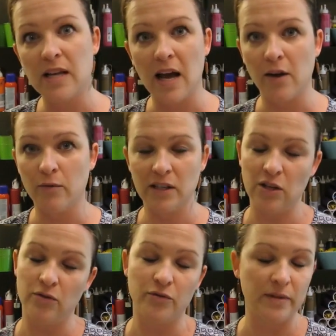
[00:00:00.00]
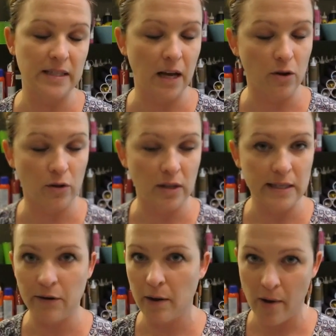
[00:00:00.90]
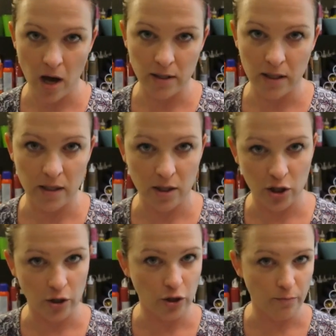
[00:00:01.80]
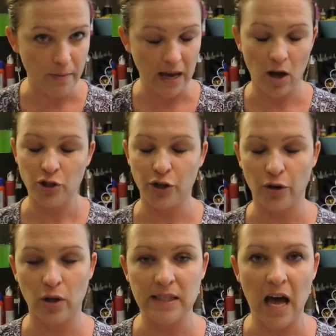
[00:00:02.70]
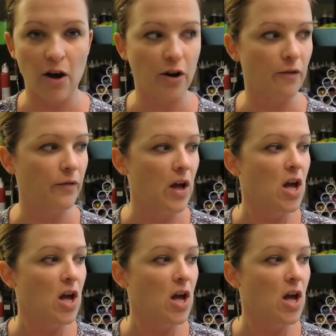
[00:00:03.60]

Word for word: I use recycled cereal boxes to make journals out of.